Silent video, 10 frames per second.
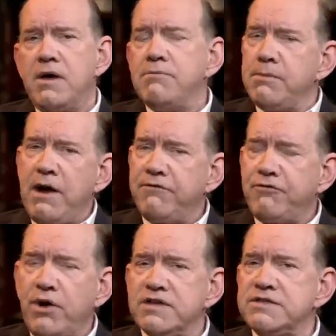But my
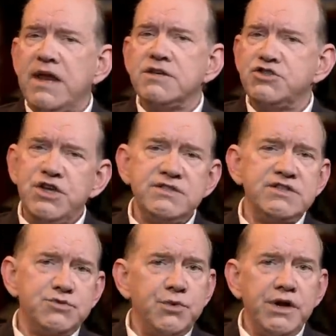friends, that is just
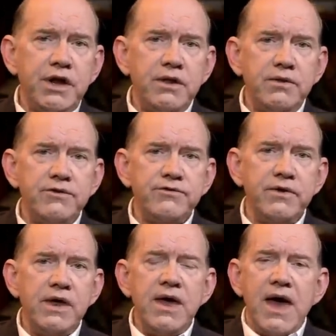as ridiculous
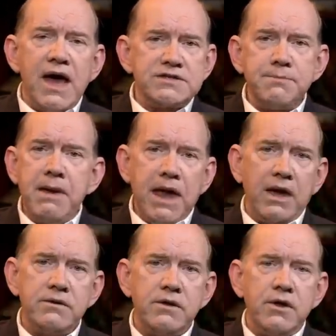as a
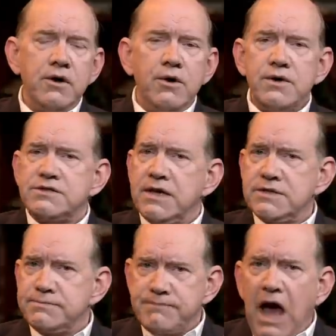man who
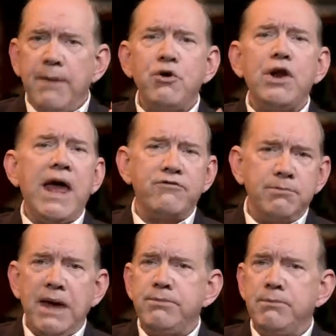says, I'm going to have a
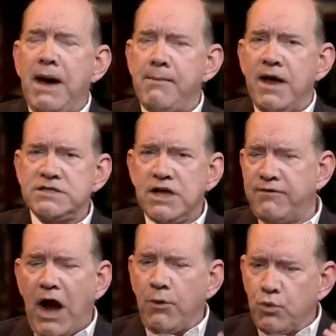baby by myself.
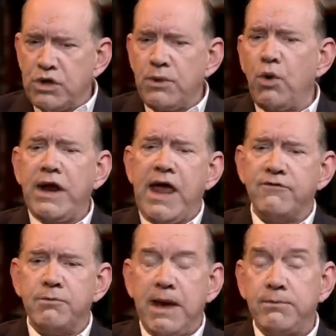I really want to have
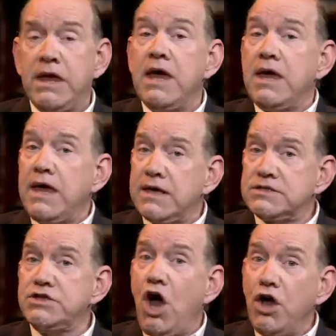a baby. He's
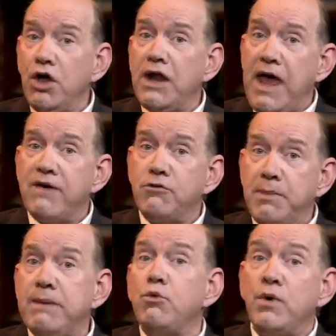not going to have a
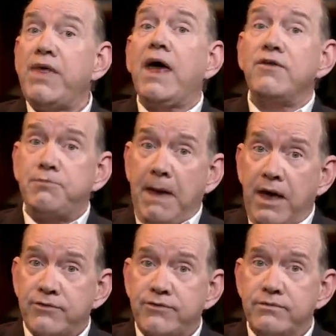baby without a
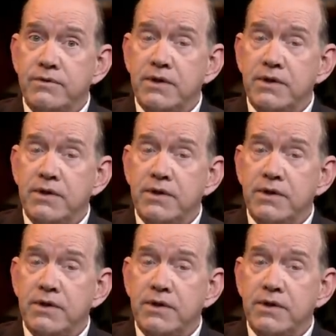spouse.